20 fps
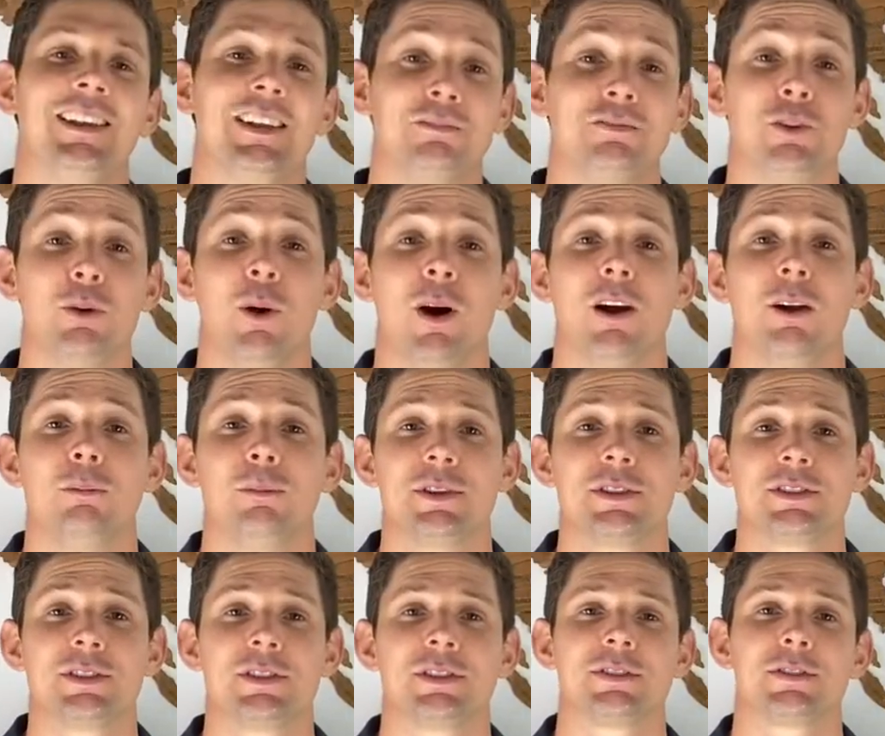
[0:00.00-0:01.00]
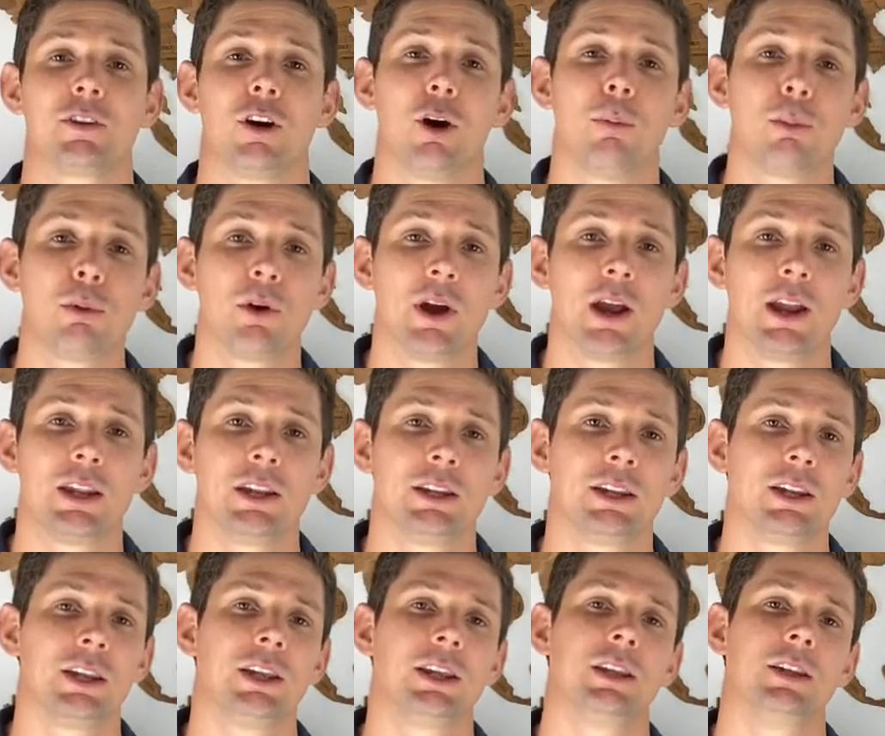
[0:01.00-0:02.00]
If you are a business
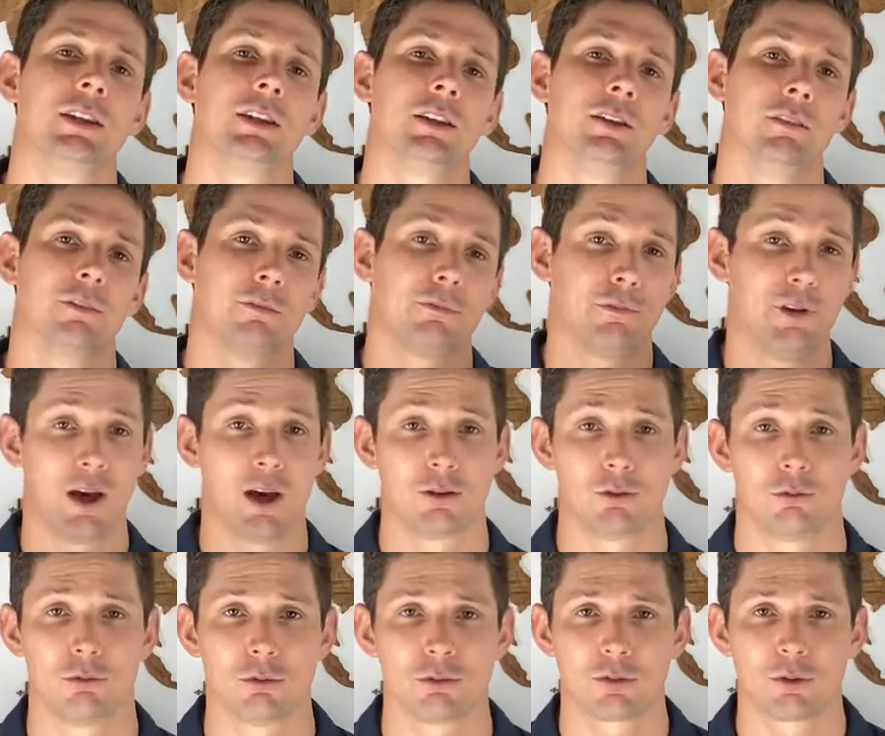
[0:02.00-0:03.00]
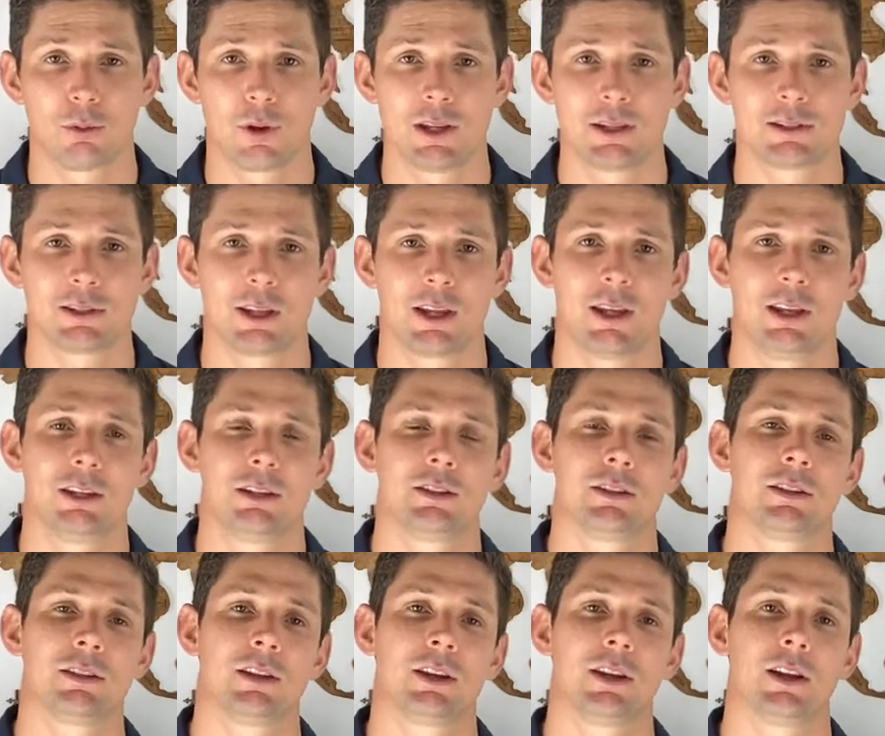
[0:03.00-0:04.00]
operating in Far North
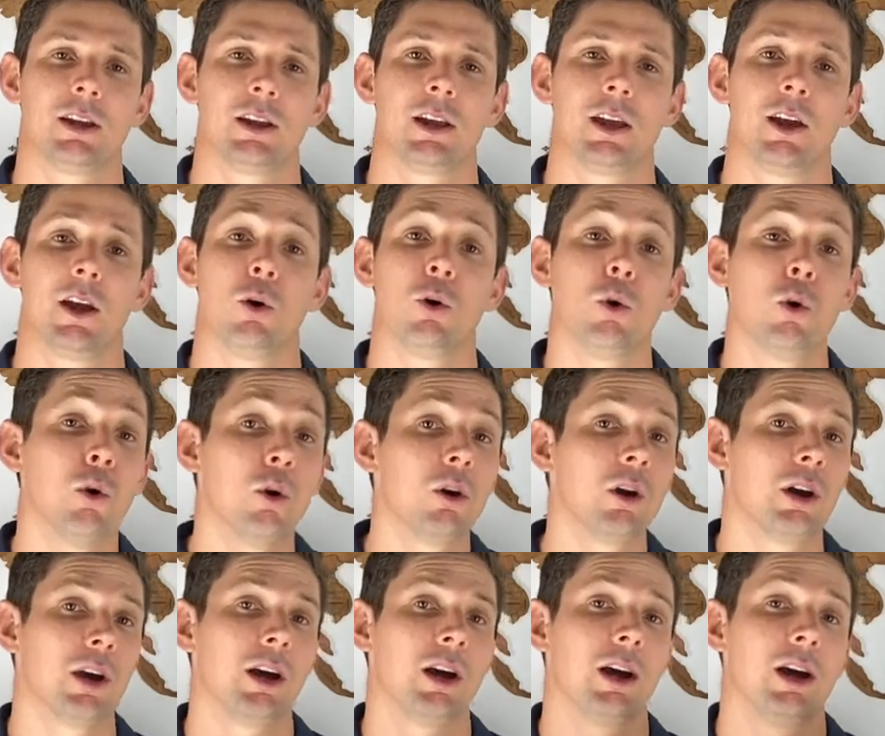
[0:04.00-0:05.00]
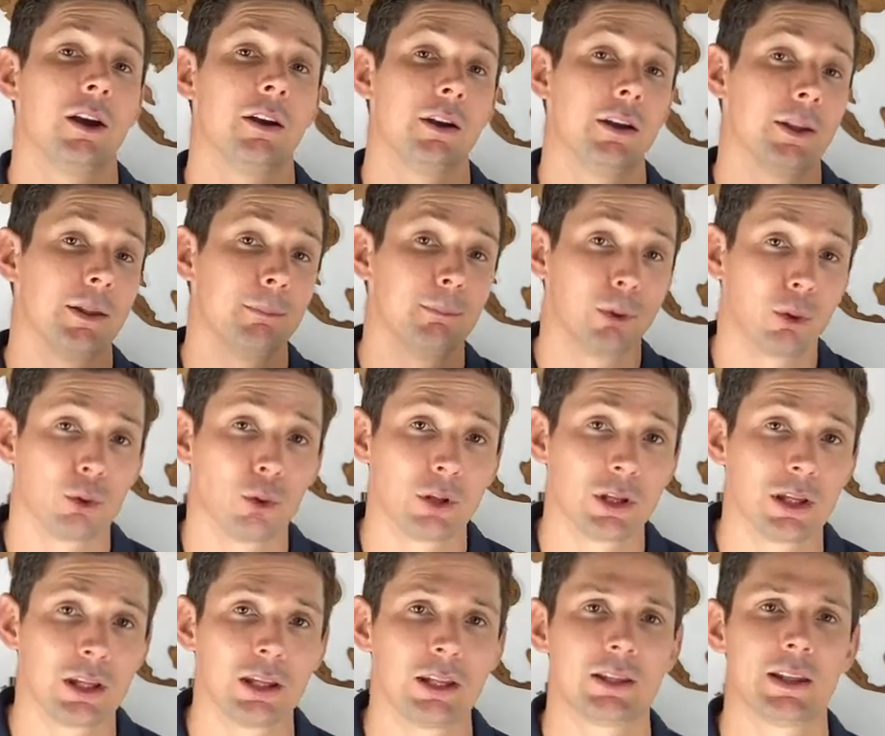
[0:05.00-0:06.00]
Queensland or are an
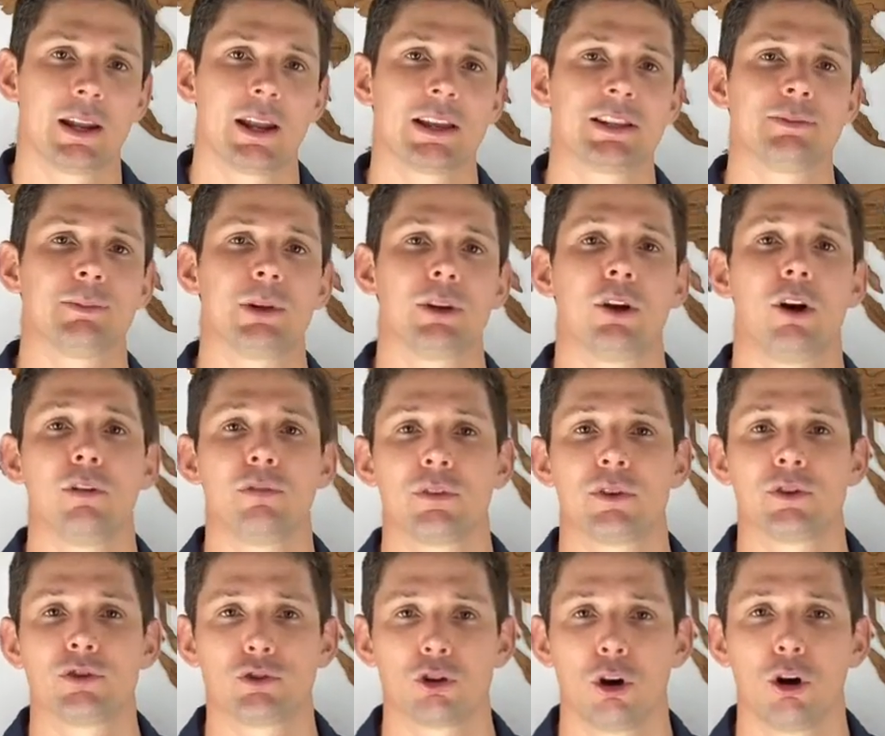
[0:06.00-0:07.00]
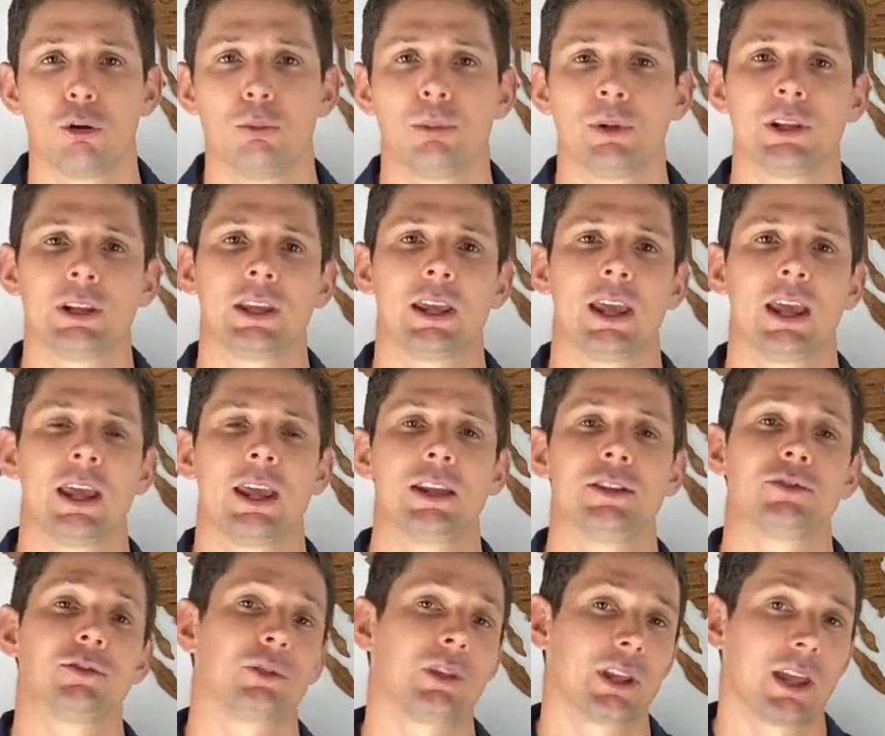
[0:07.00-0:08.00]
employee that has been offered a job in
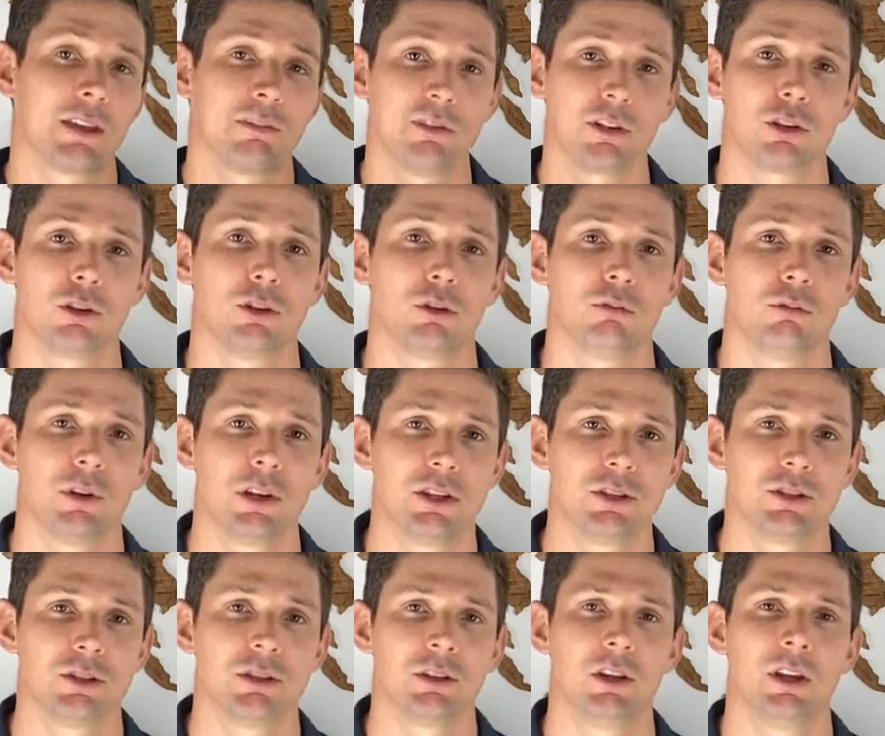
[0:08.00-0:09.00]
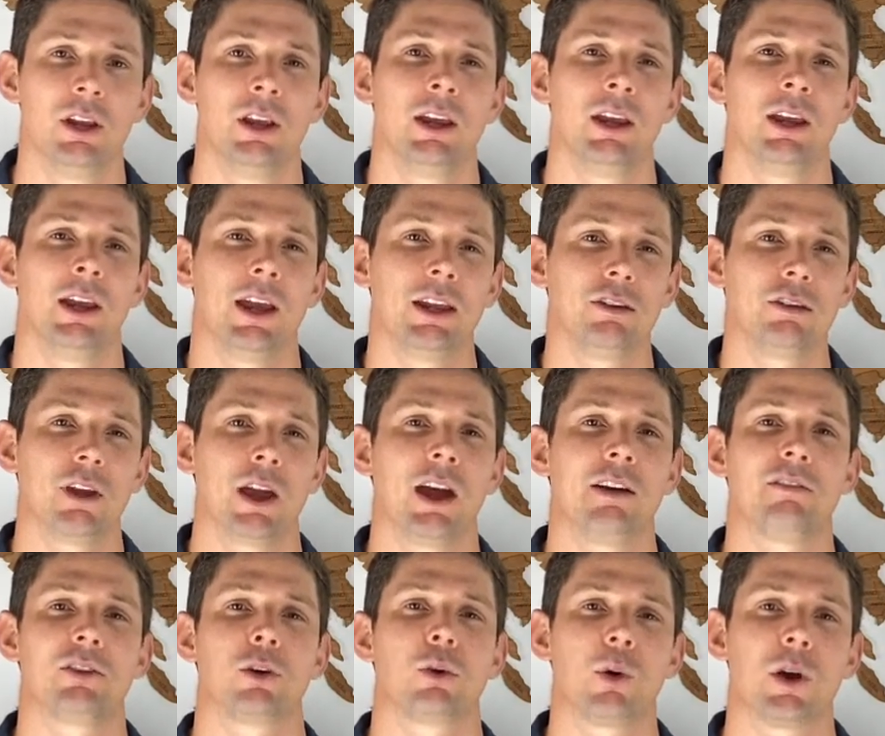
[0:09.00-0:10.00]
Cairns or the F&Q region and you
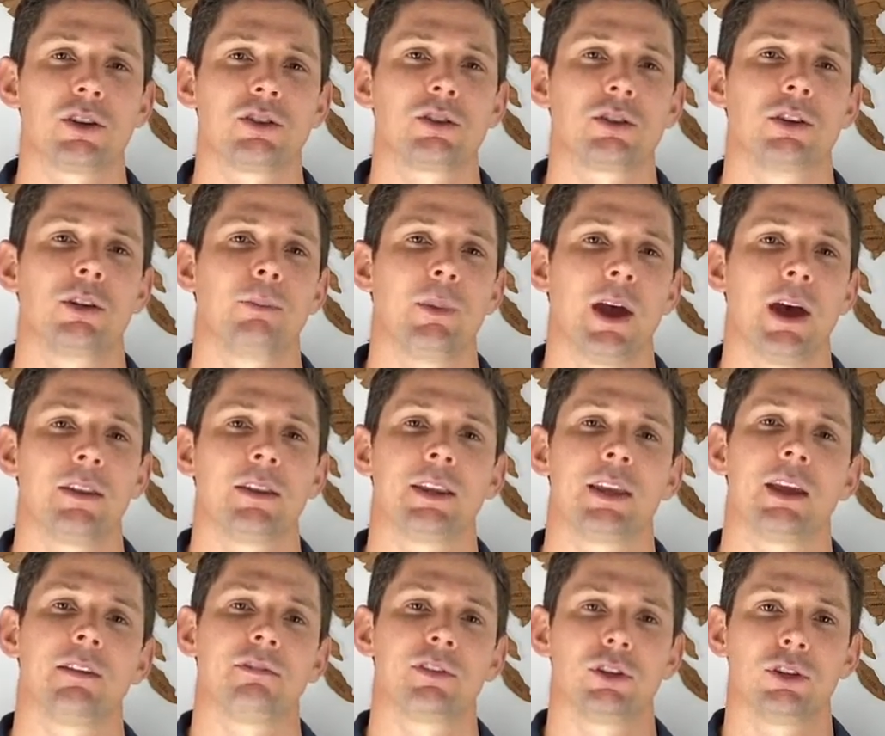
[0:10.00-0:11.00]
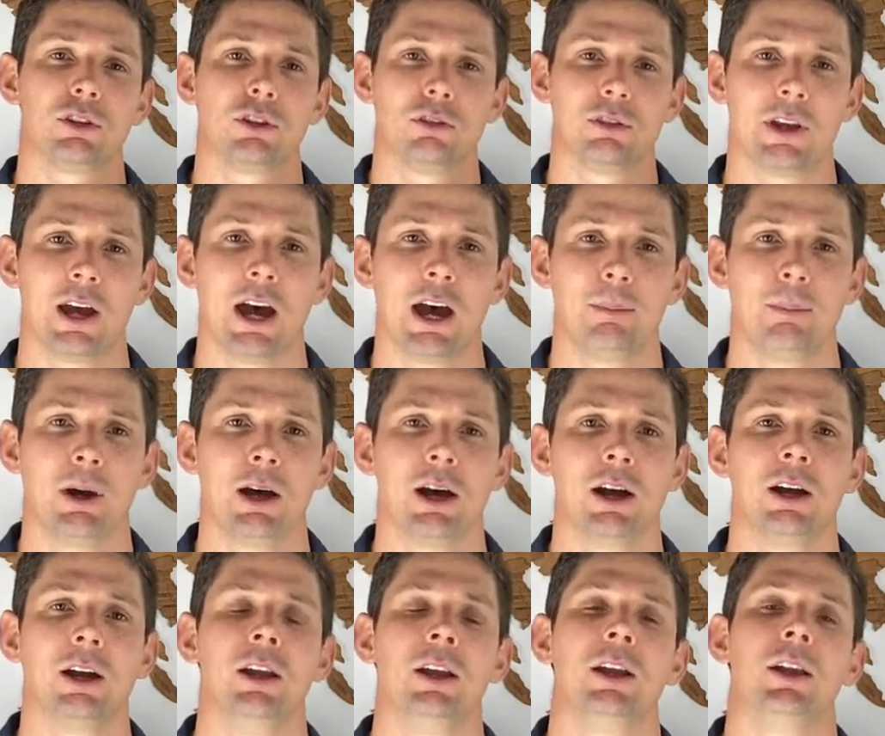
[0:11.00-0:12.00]
have a question about the F&Q
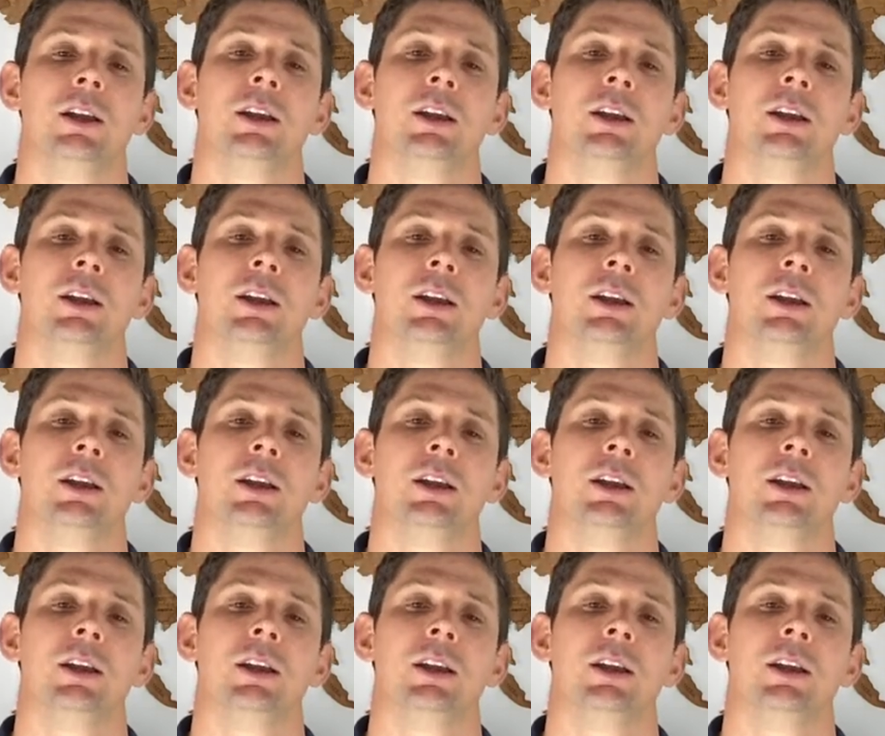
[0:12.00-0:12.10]
DAMA,